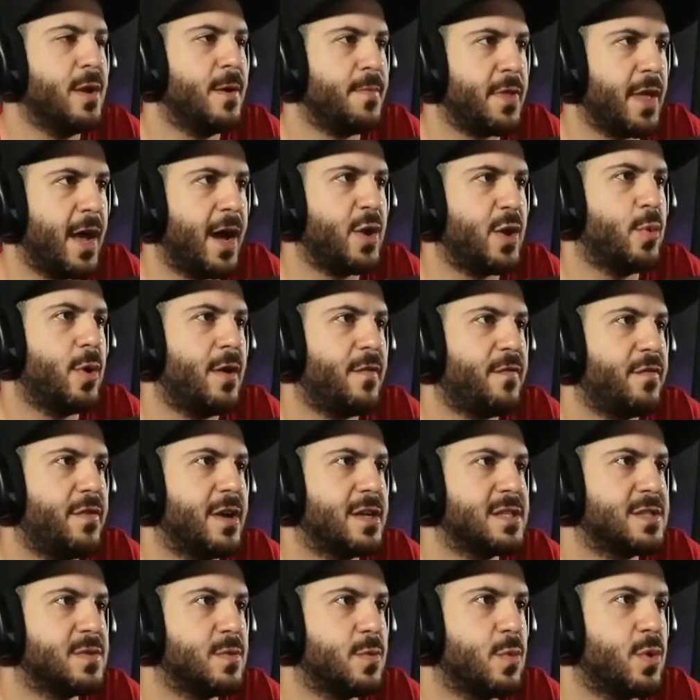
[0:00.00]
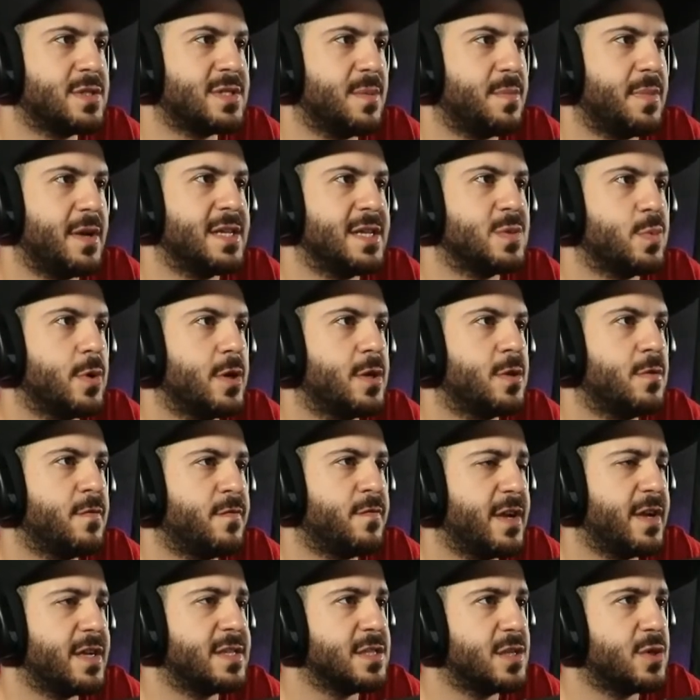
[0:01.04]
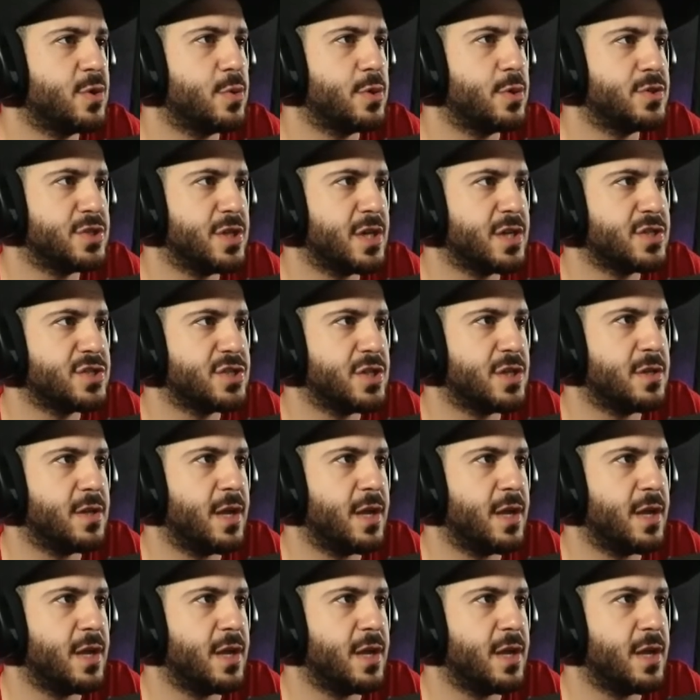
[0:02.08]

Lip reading: How do I fix? What's the best way to fix SQL injection?